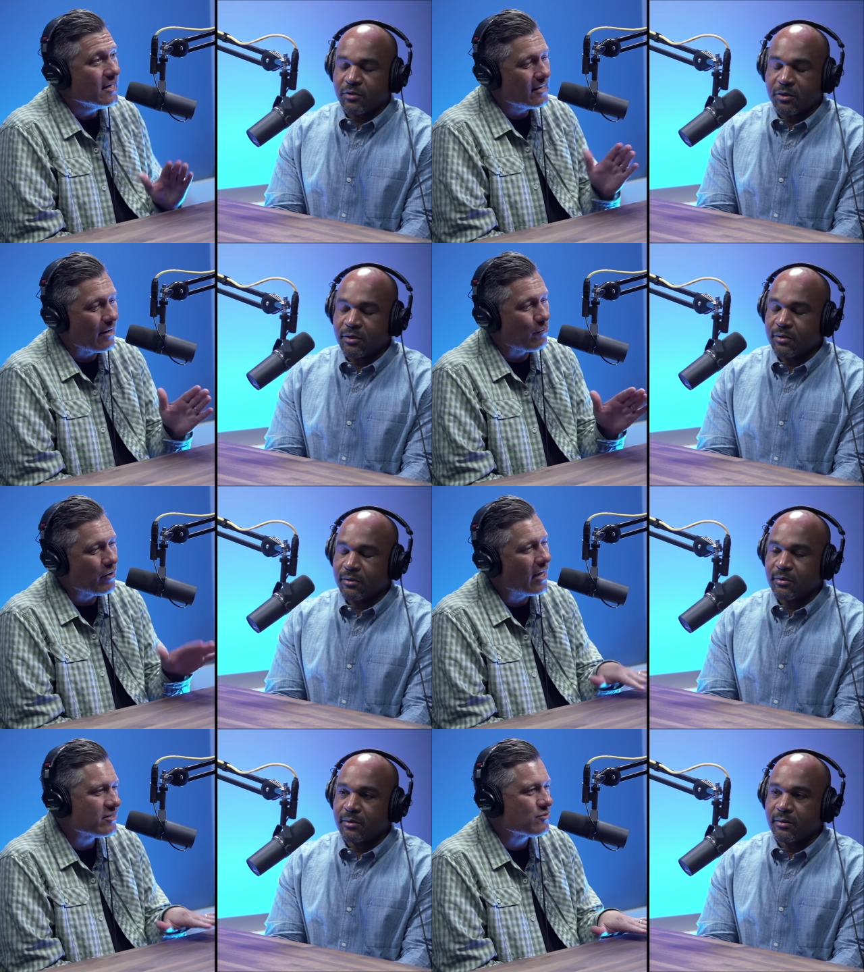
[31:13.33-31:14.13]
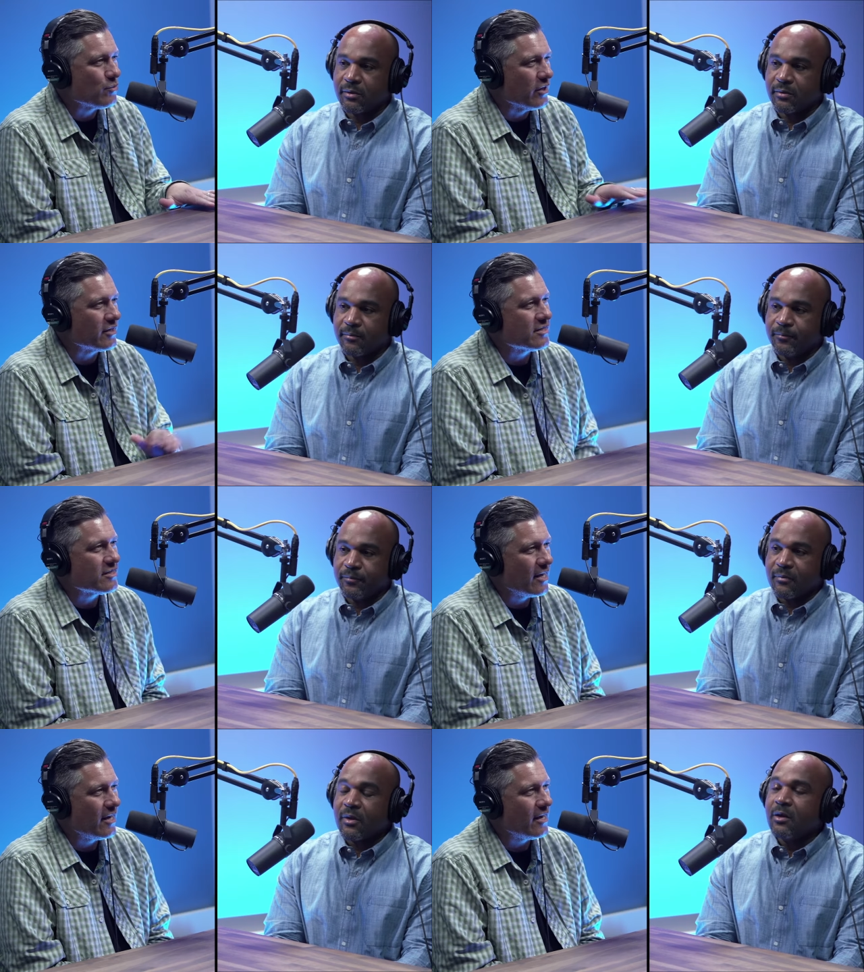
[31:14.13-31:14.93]
Speaker 1: sure. that we're not just willing to
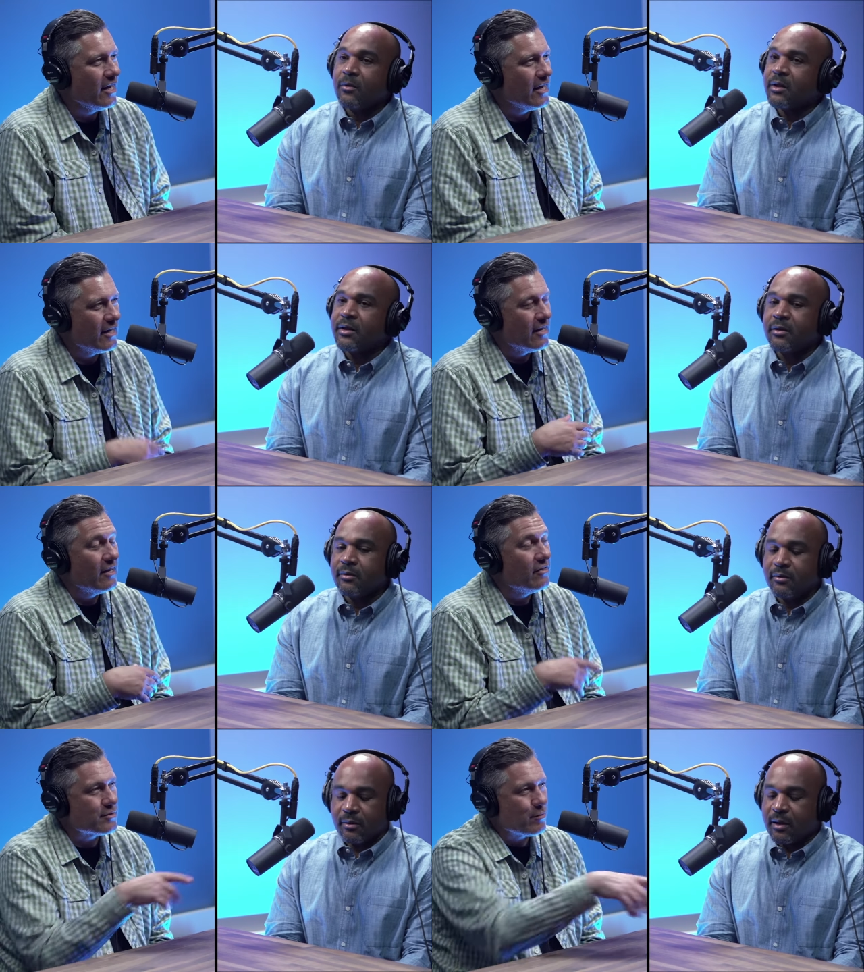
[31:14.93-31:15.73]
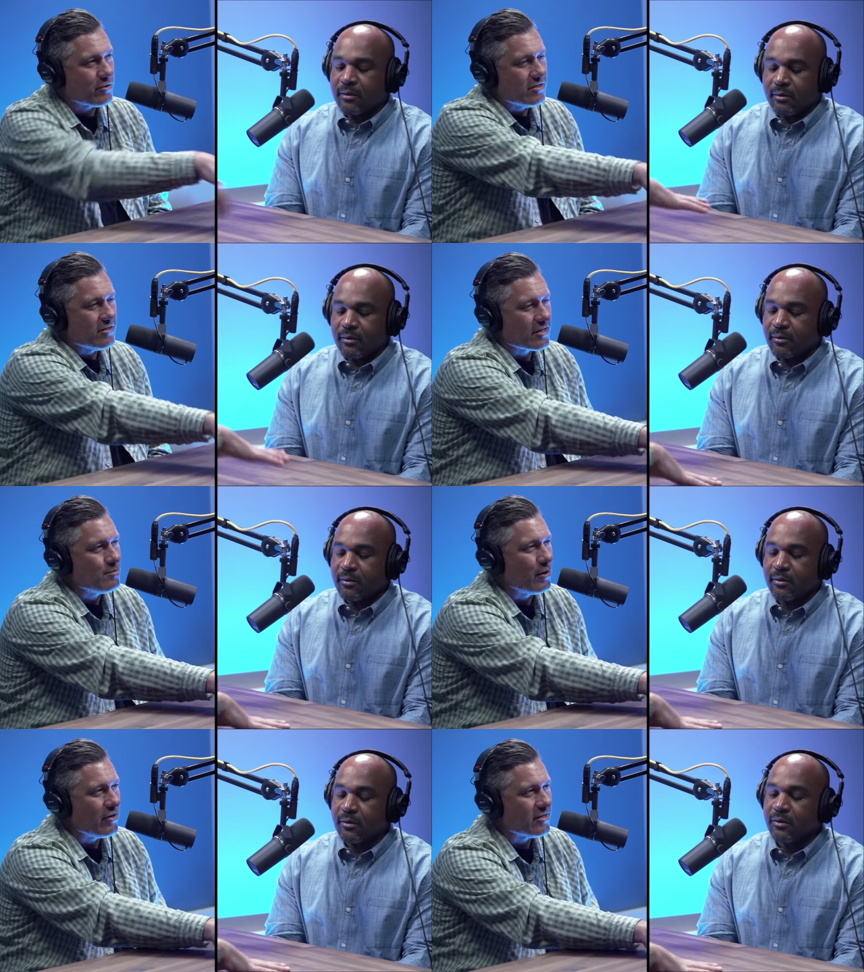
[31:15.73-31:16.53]
say well, this person's
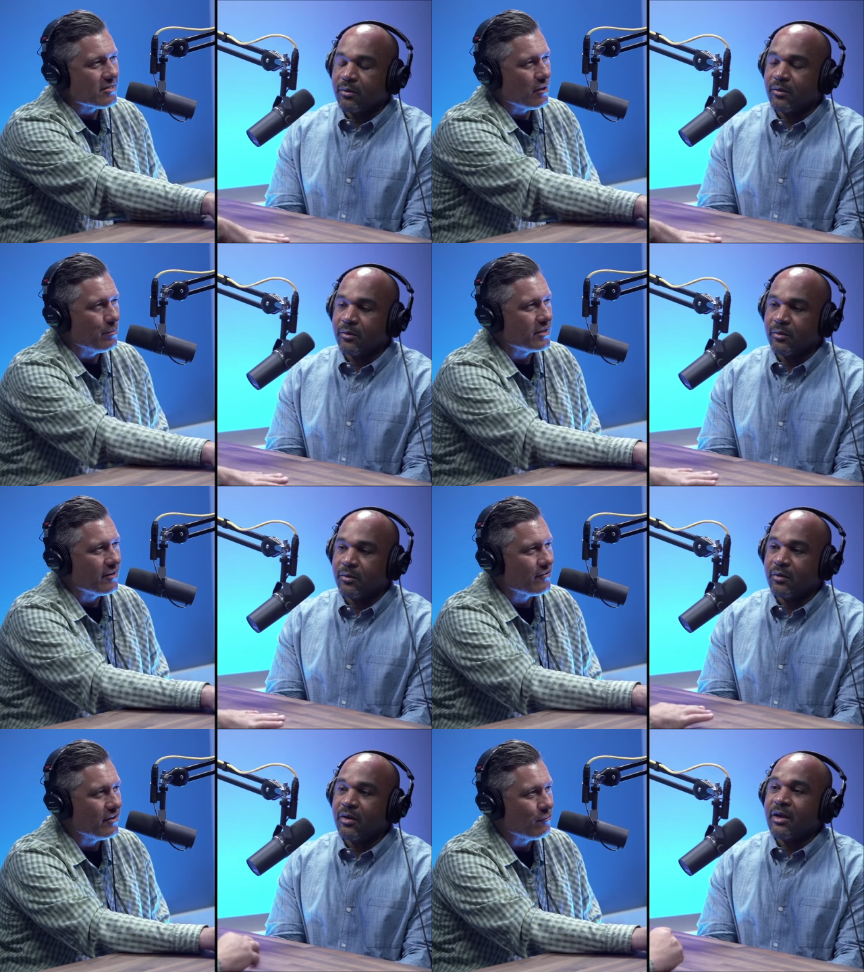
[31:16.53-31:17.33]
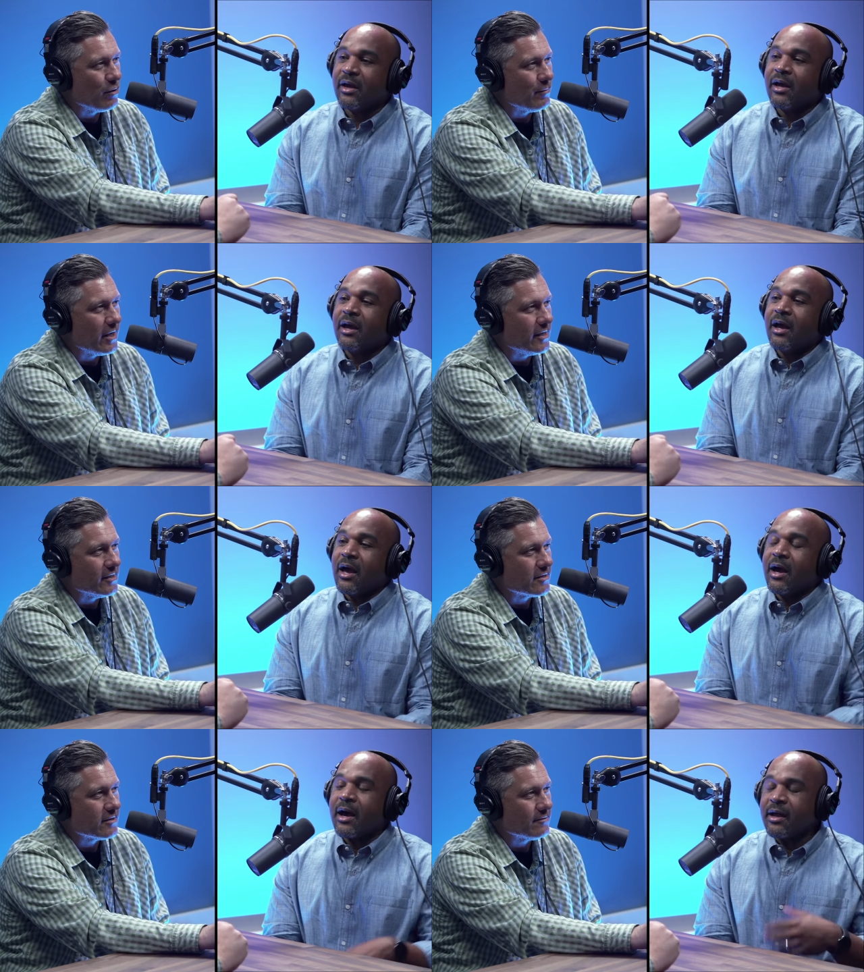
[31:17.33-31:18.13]
experience is a little bit different than what mine
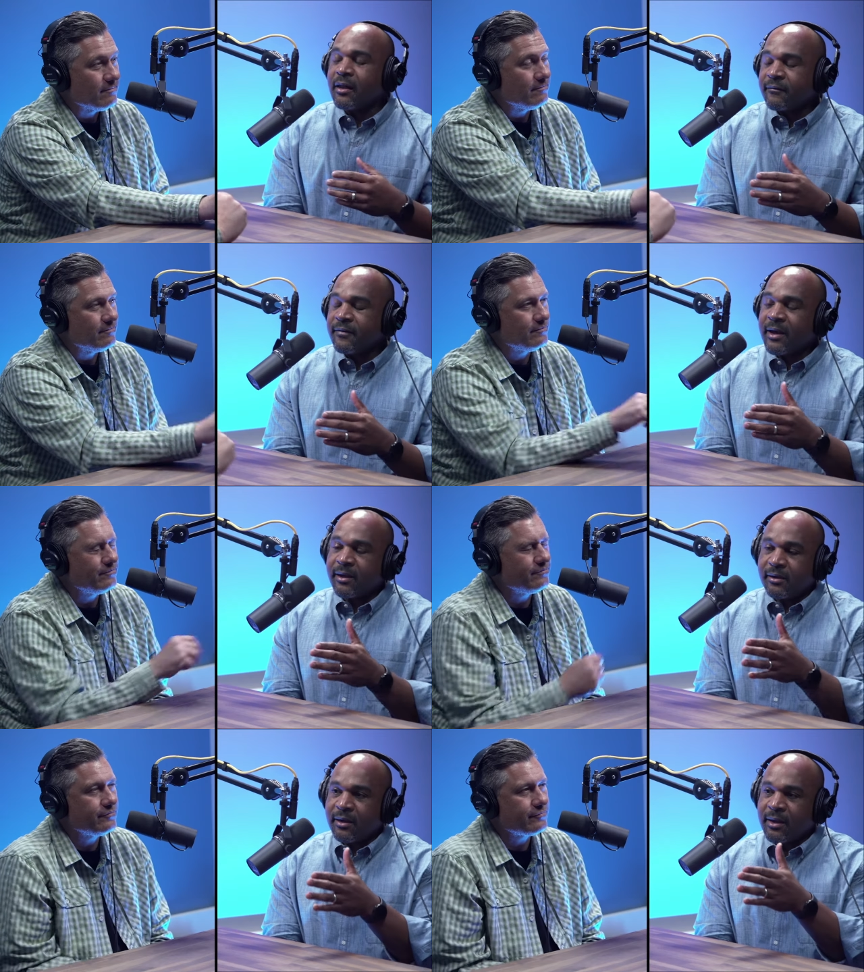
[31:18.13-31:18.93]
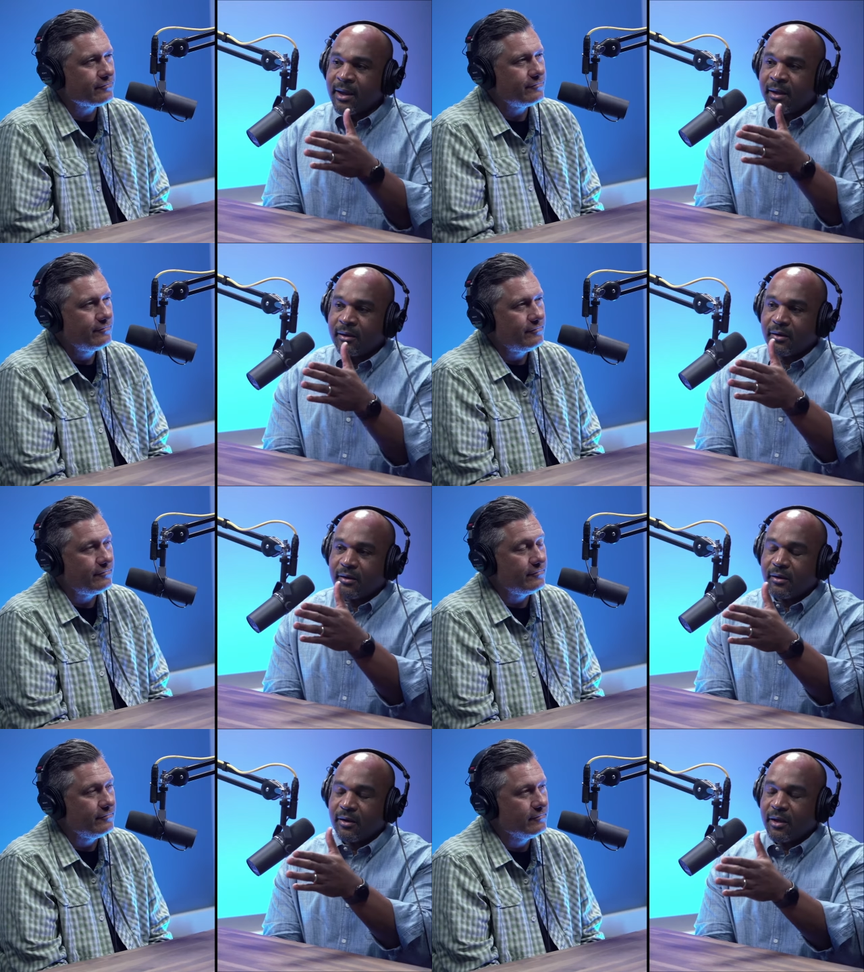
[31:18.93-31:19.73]
is. I love
Speaker 2: that and that
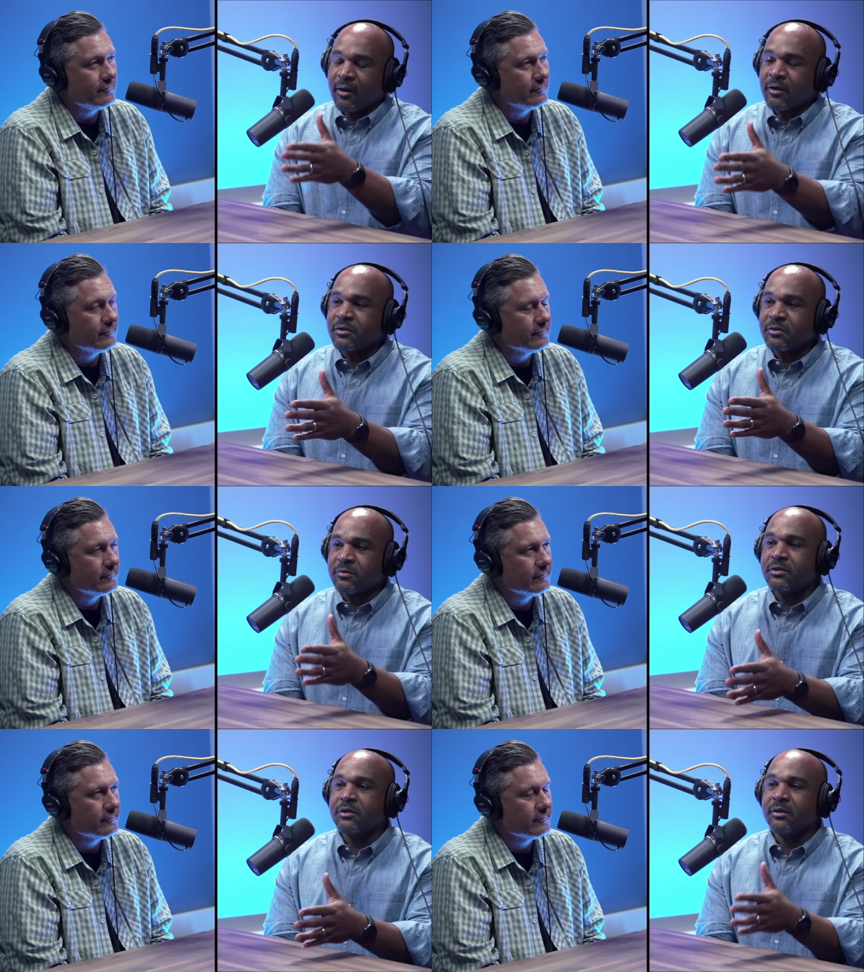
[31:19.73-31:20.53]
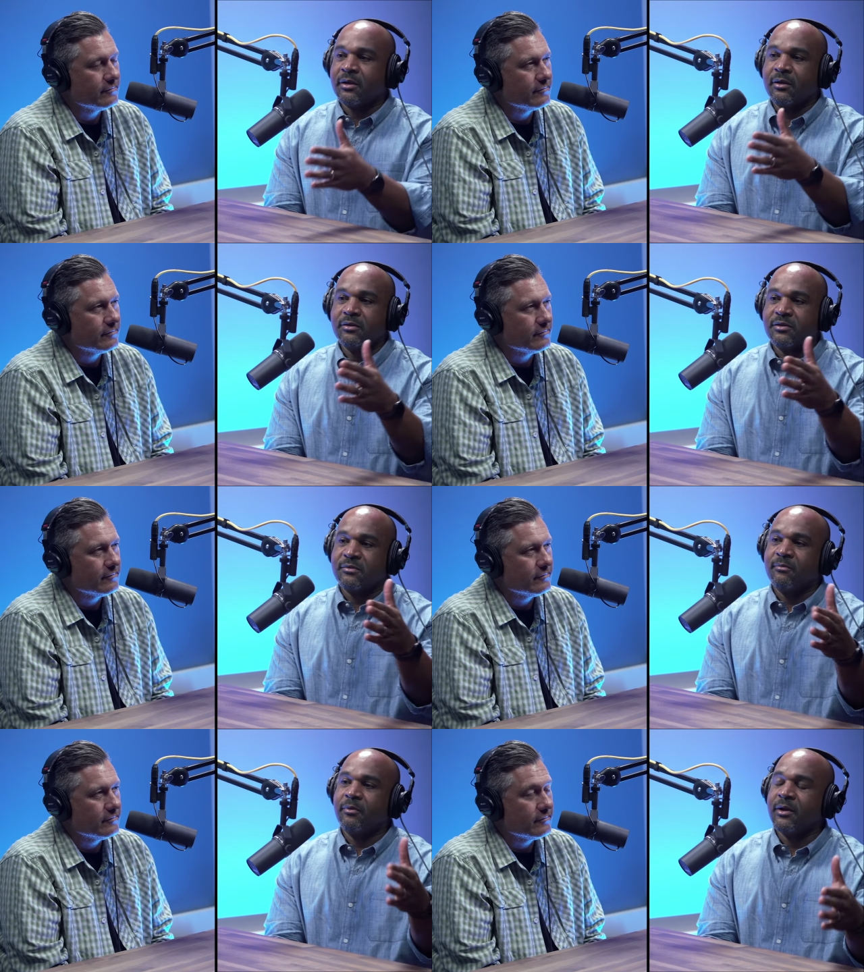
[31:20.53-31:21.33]
it also took some
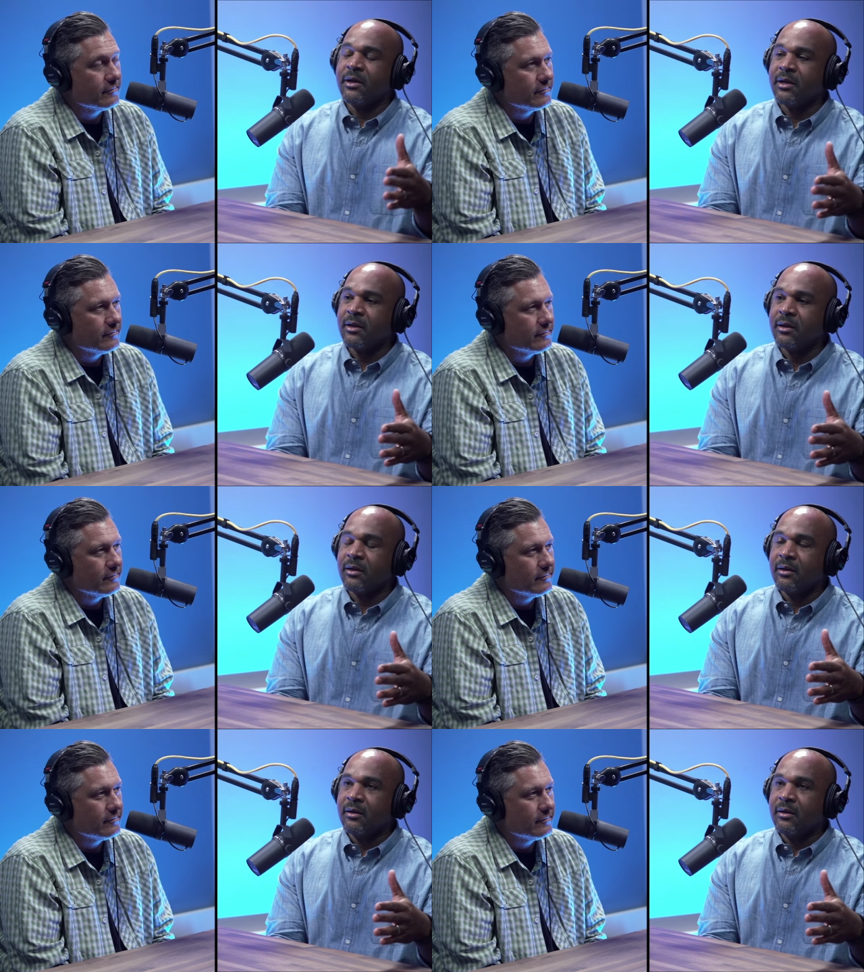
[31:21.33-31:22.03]
pretty